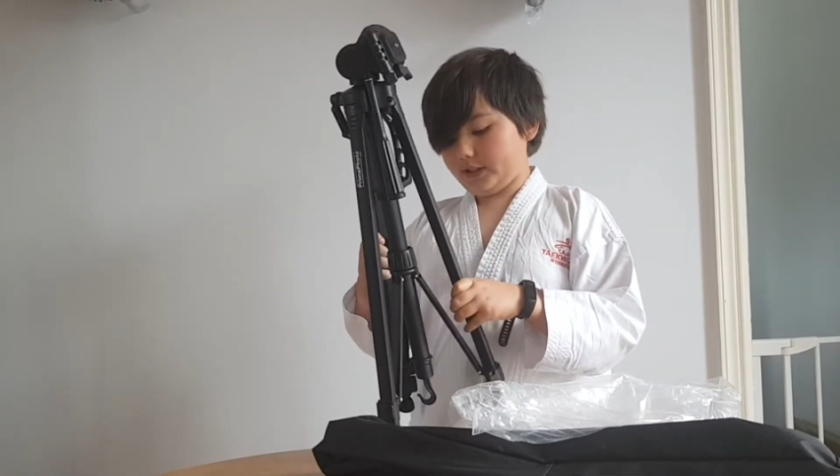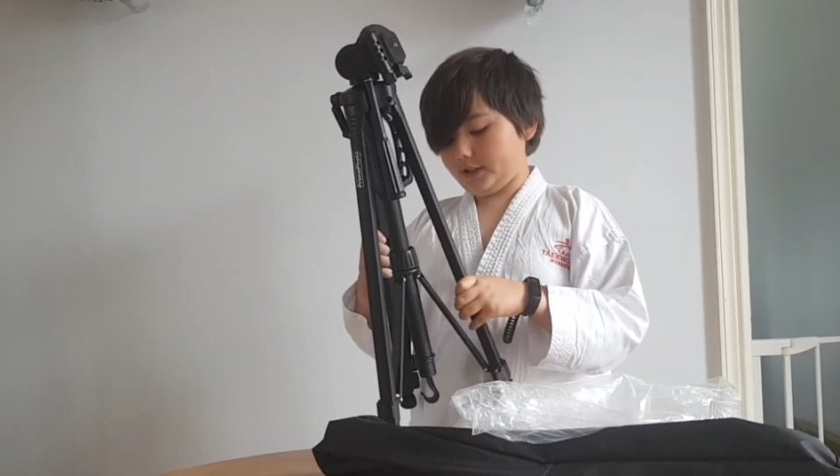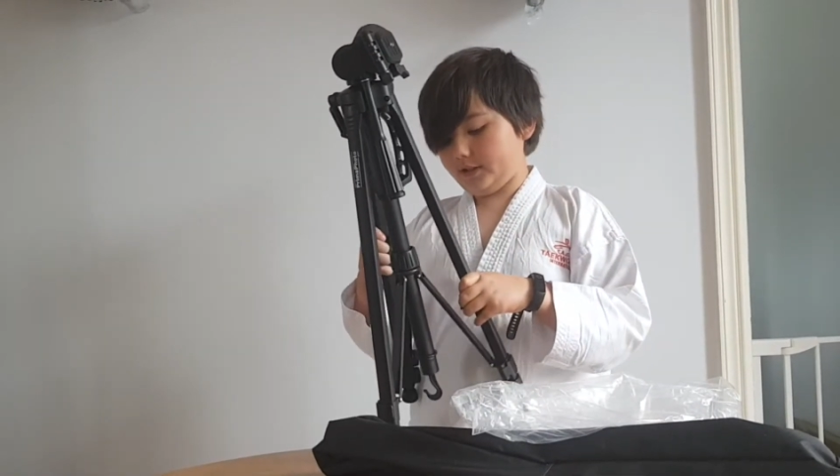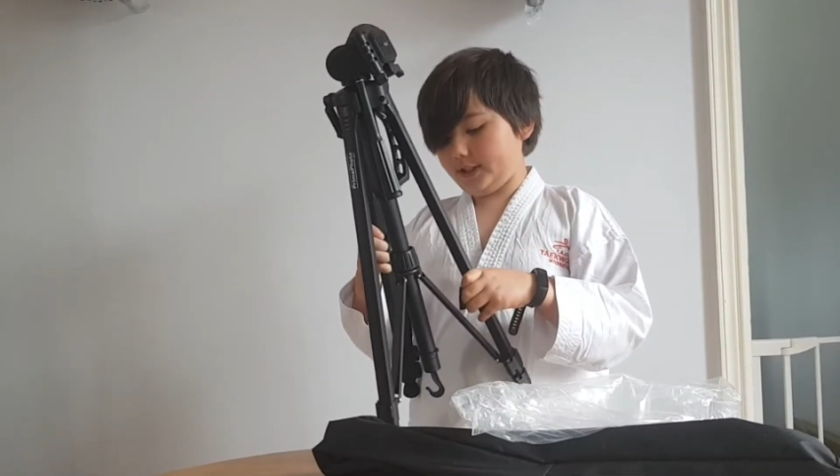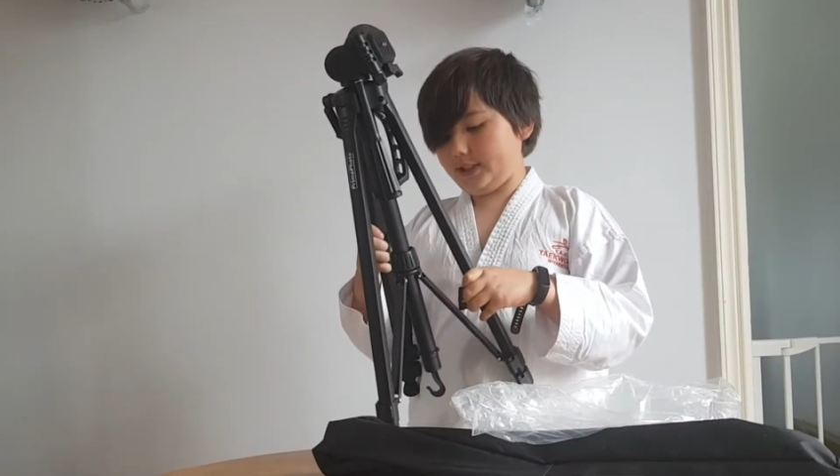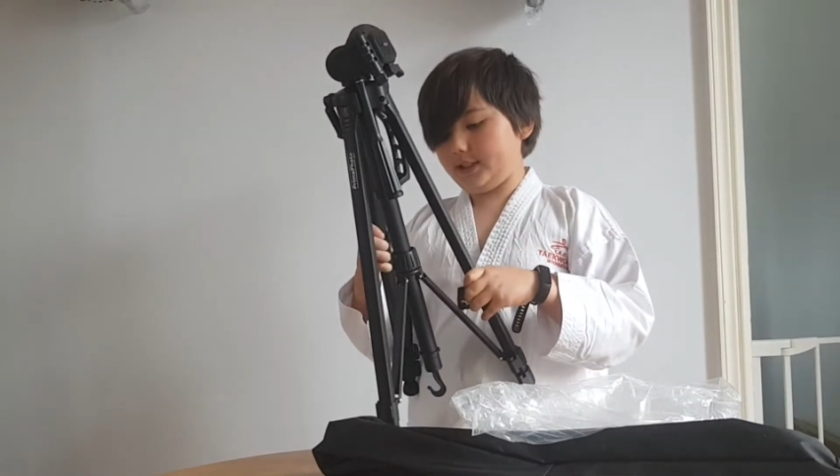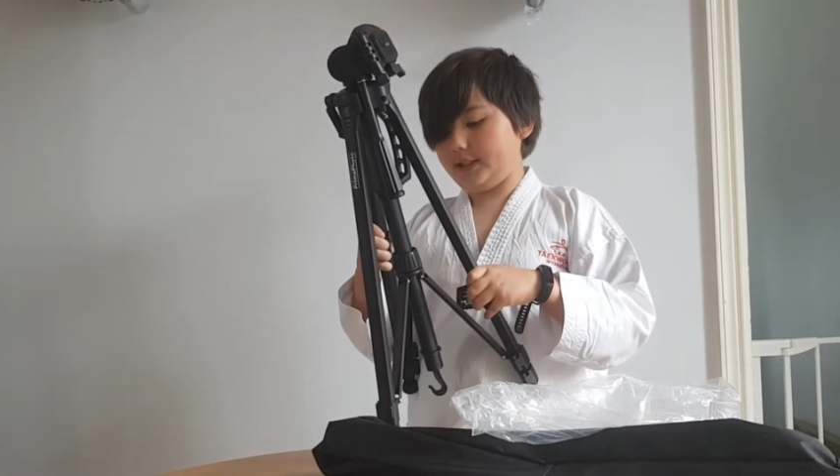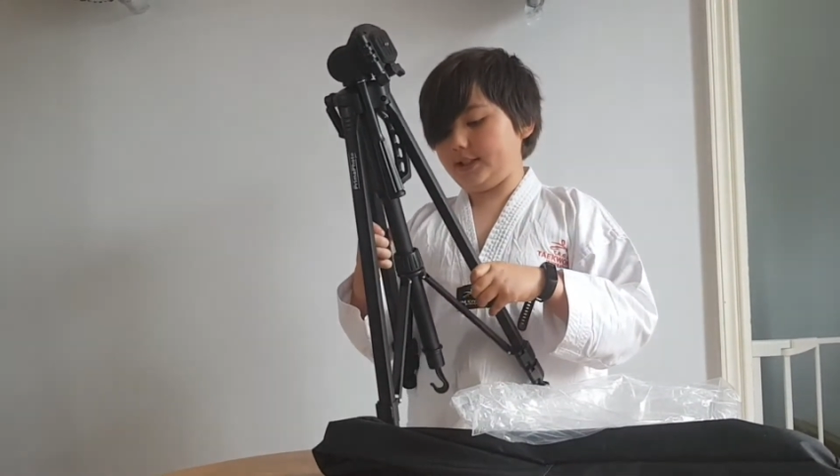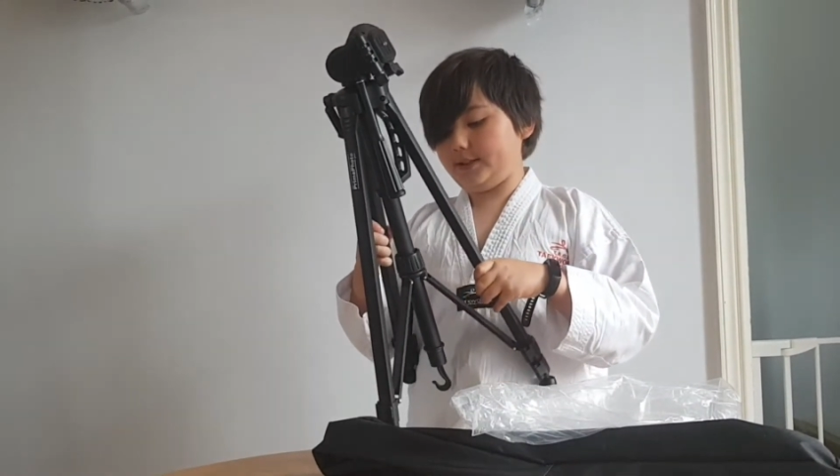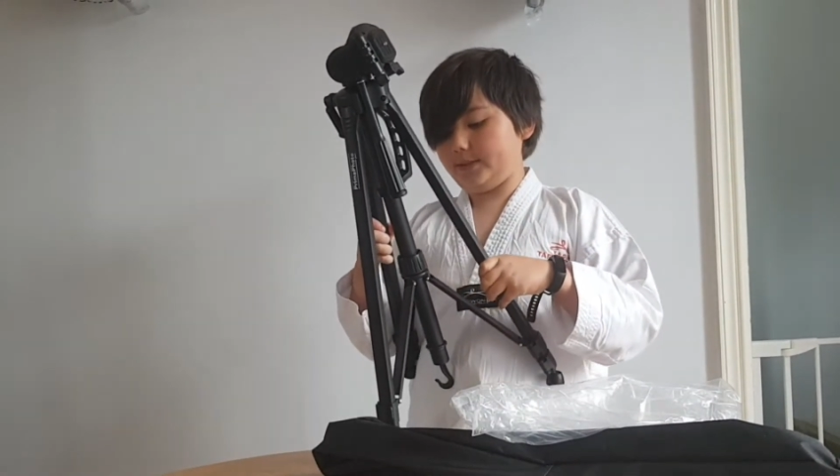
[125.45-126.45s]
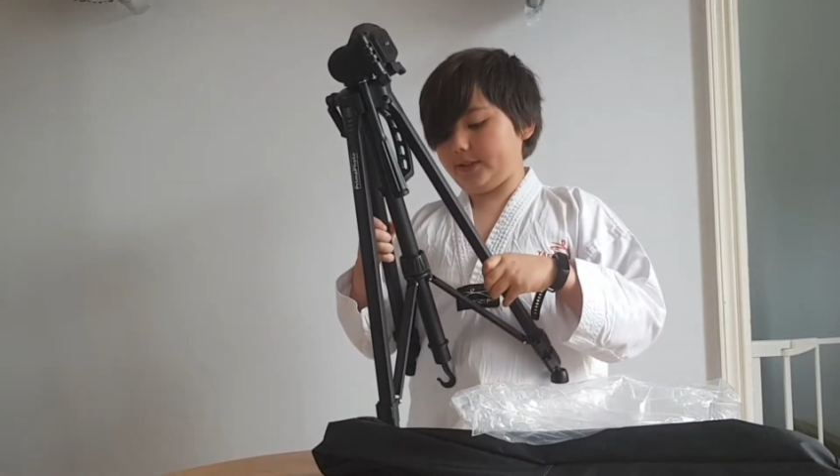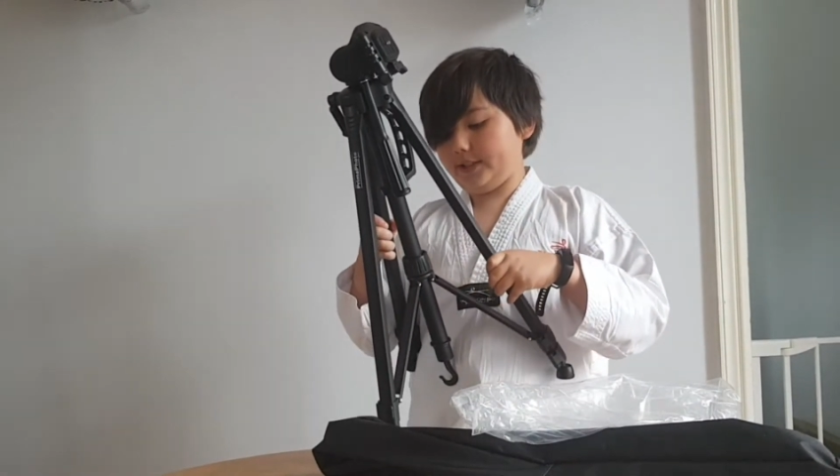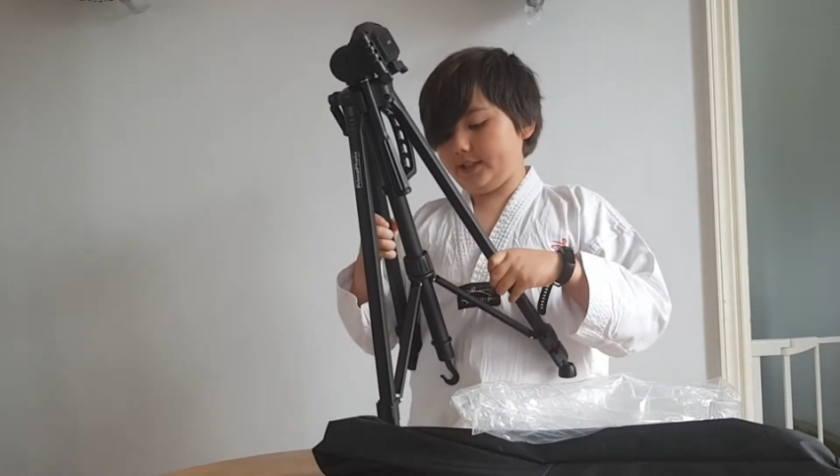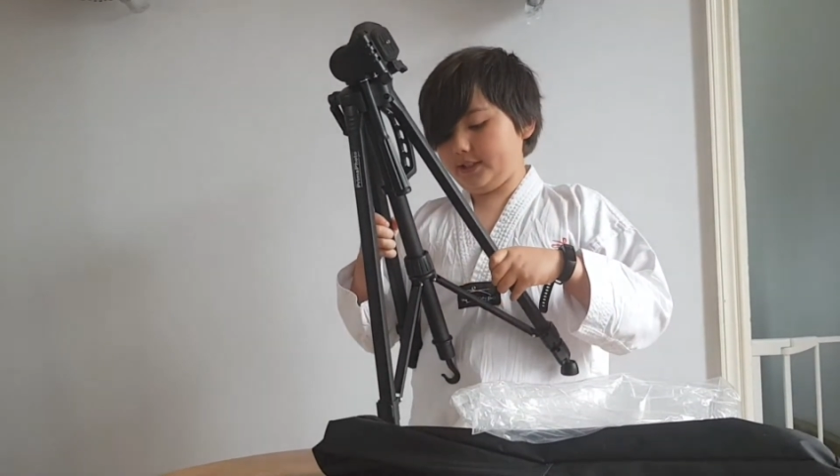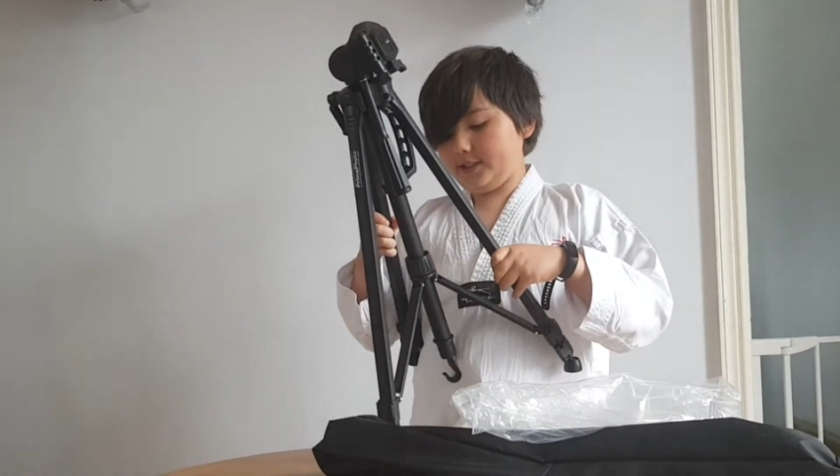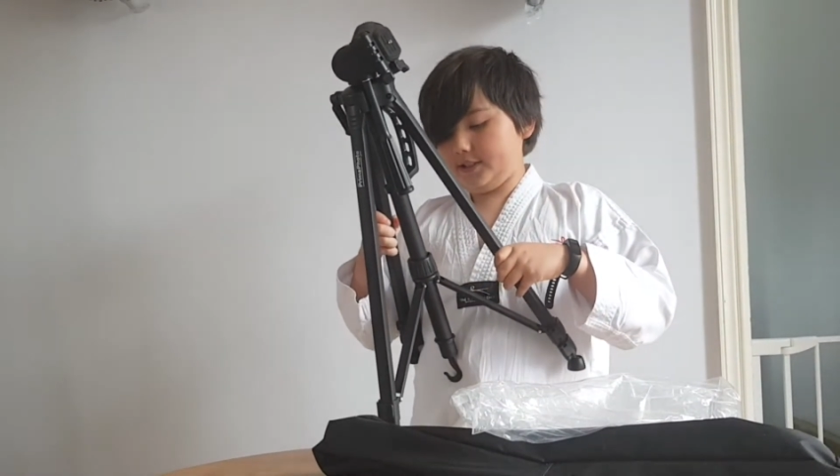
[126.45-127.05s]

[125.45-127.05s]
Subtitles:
does this work?